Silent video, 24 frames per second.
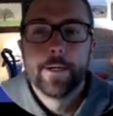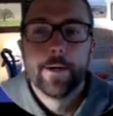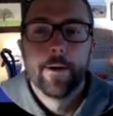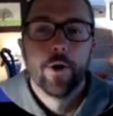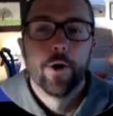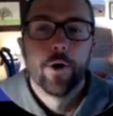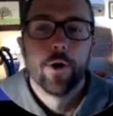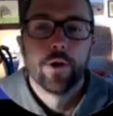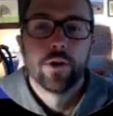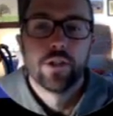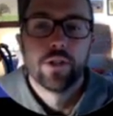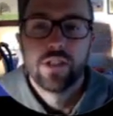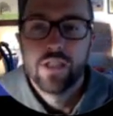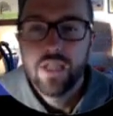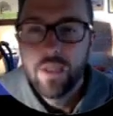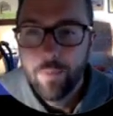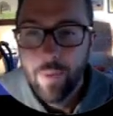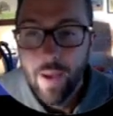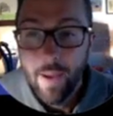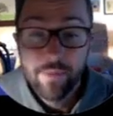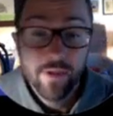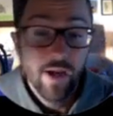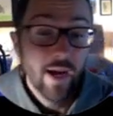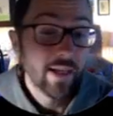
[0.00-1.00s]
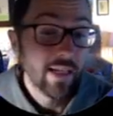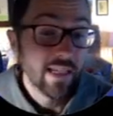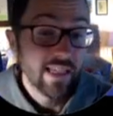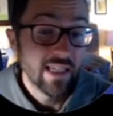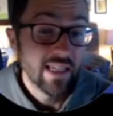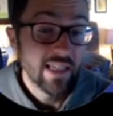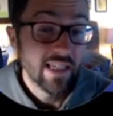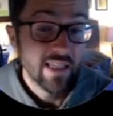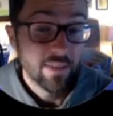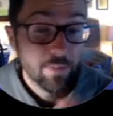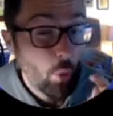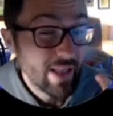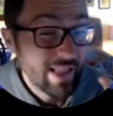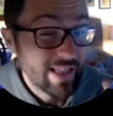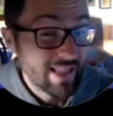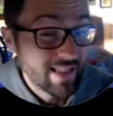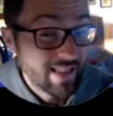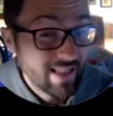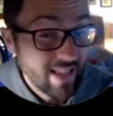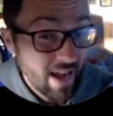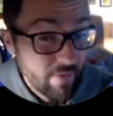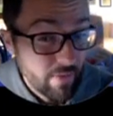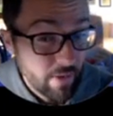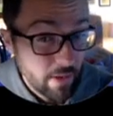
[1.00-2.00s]
Her C-peptide is
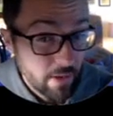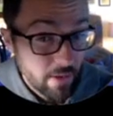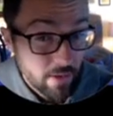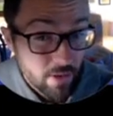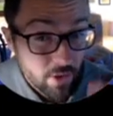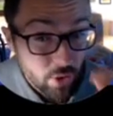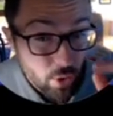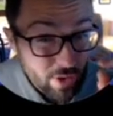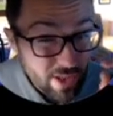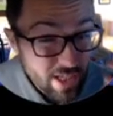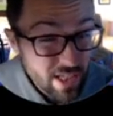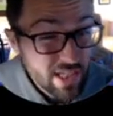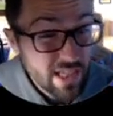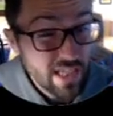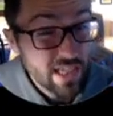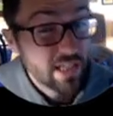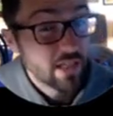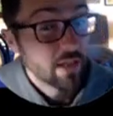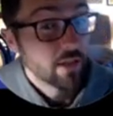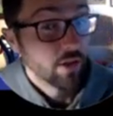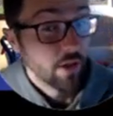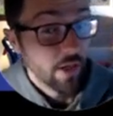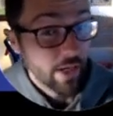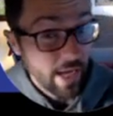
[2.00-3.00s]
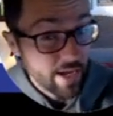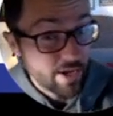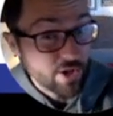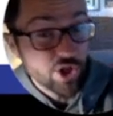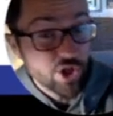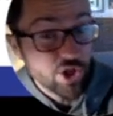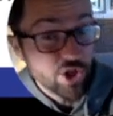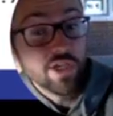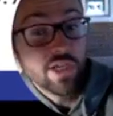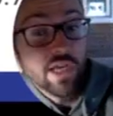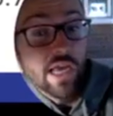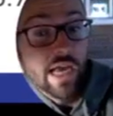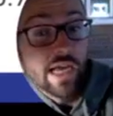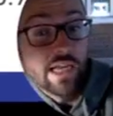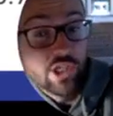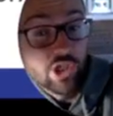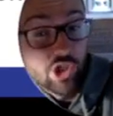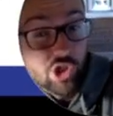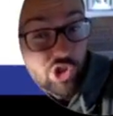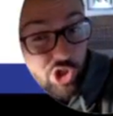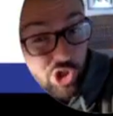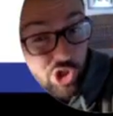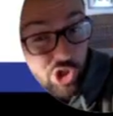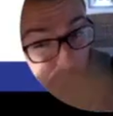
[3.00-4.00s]
0.7. So this is, again, she has
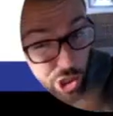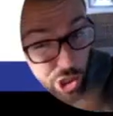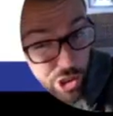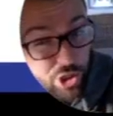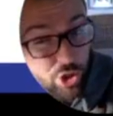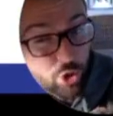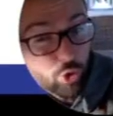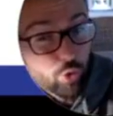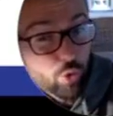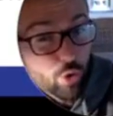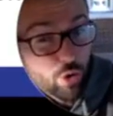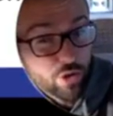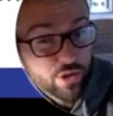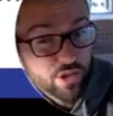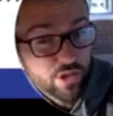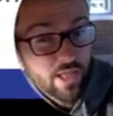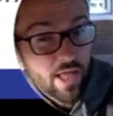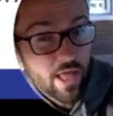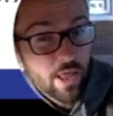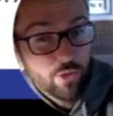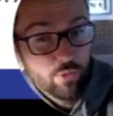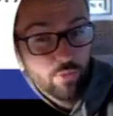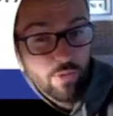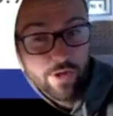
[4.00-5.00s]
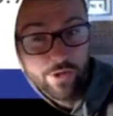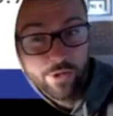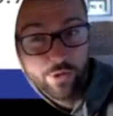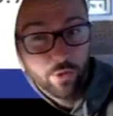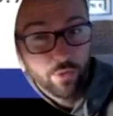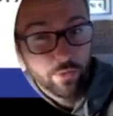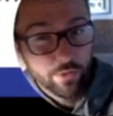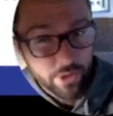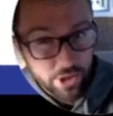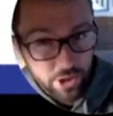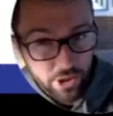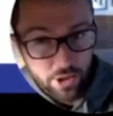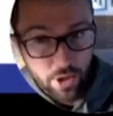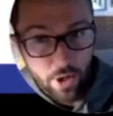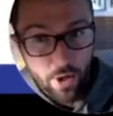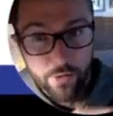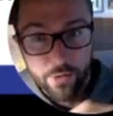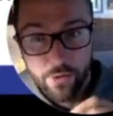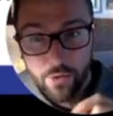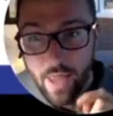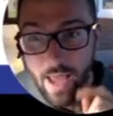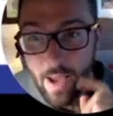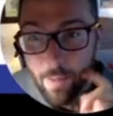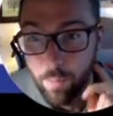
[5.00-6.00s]
just crossed that threshold. She's
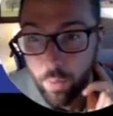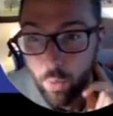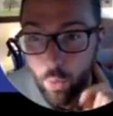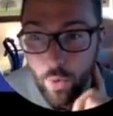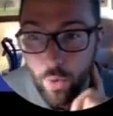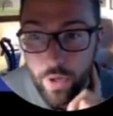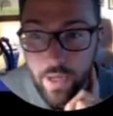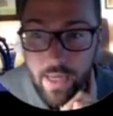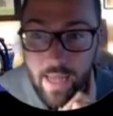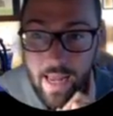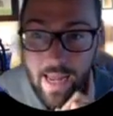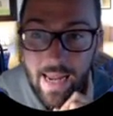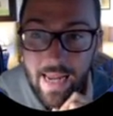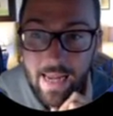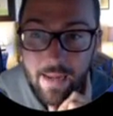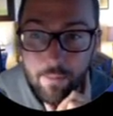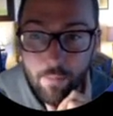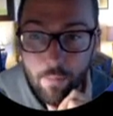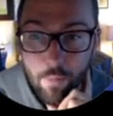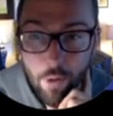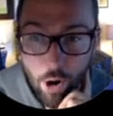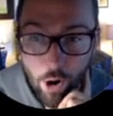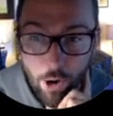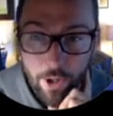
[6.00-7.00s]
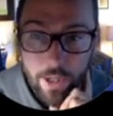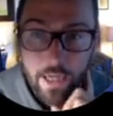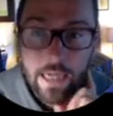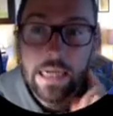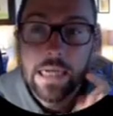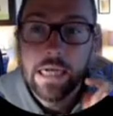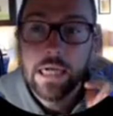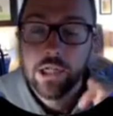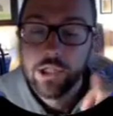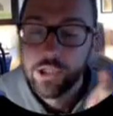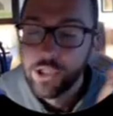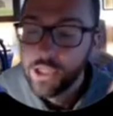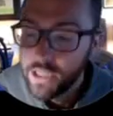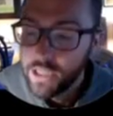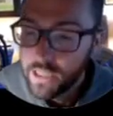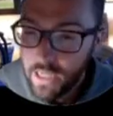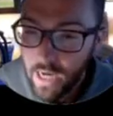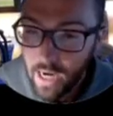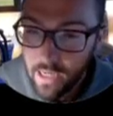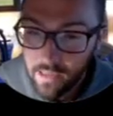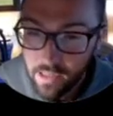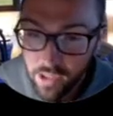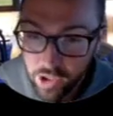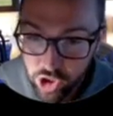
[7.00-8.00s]
under that 0.8 mark. She's
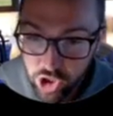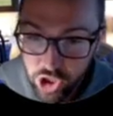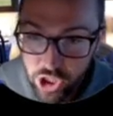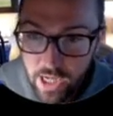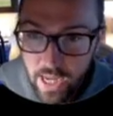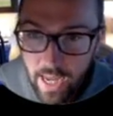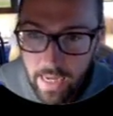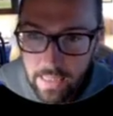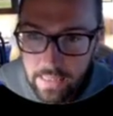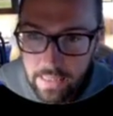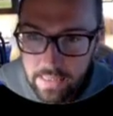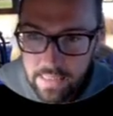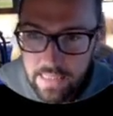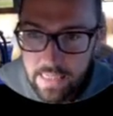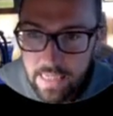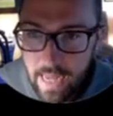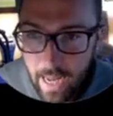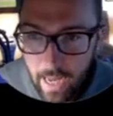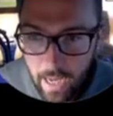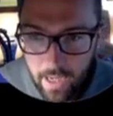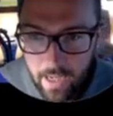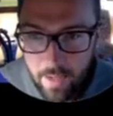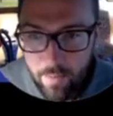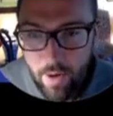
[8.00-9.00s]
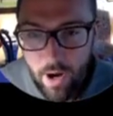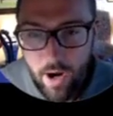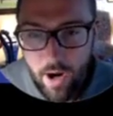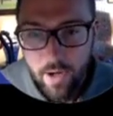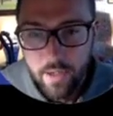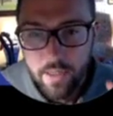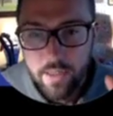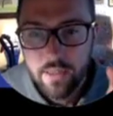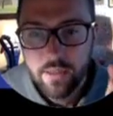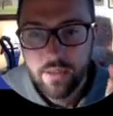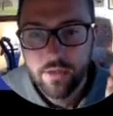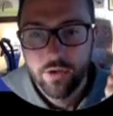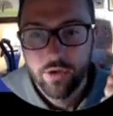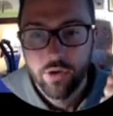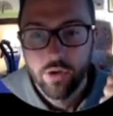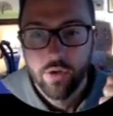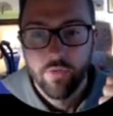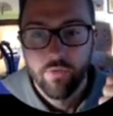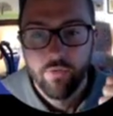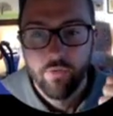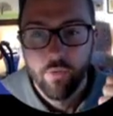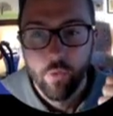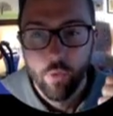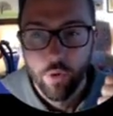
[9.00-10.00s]
got the GAD antibodies
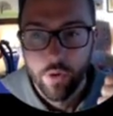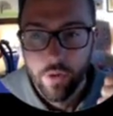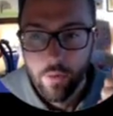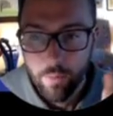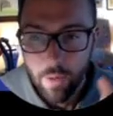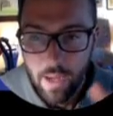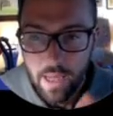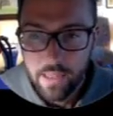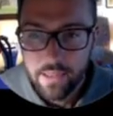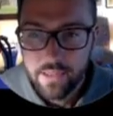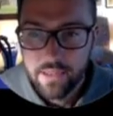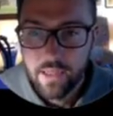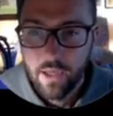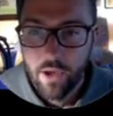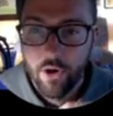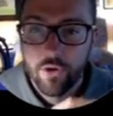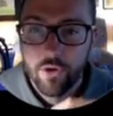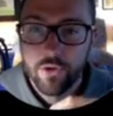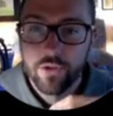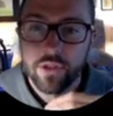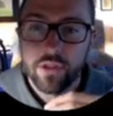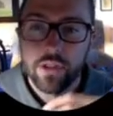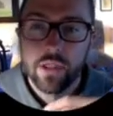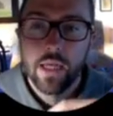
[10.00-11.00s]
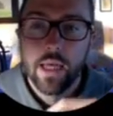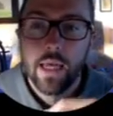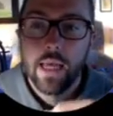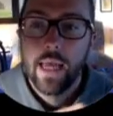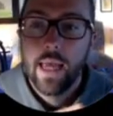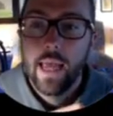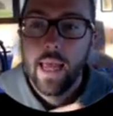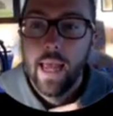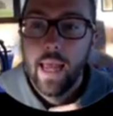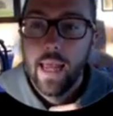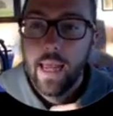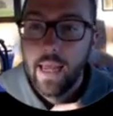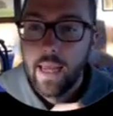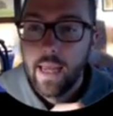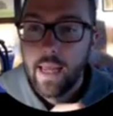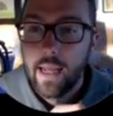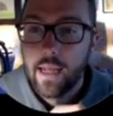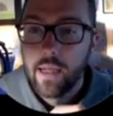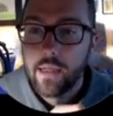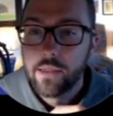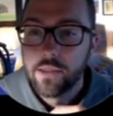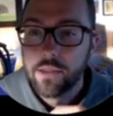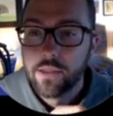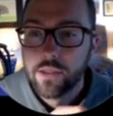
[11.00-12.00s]
for the beta cells,
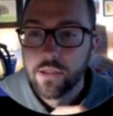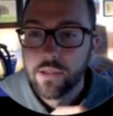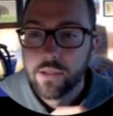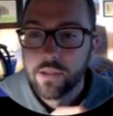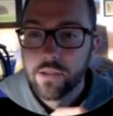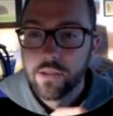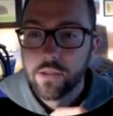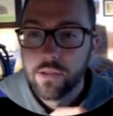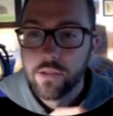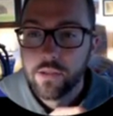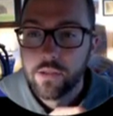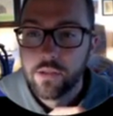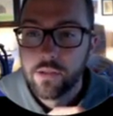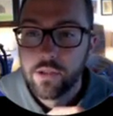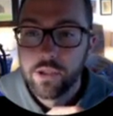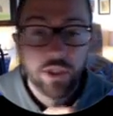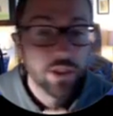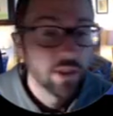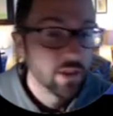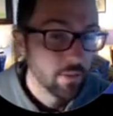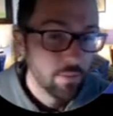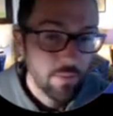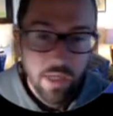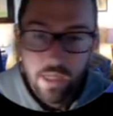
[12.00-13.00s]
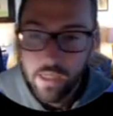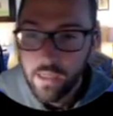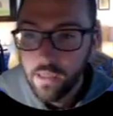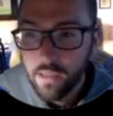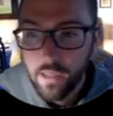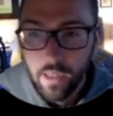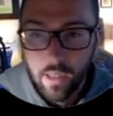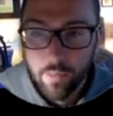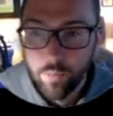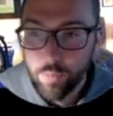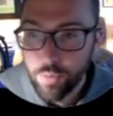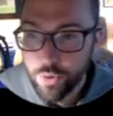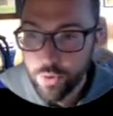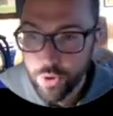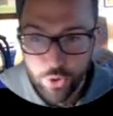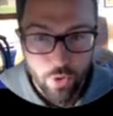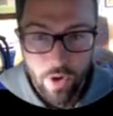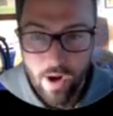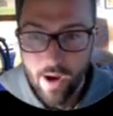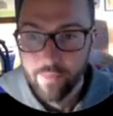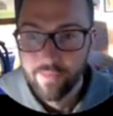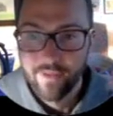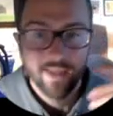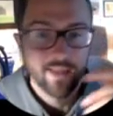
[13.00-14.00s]
and she's immediately prescribed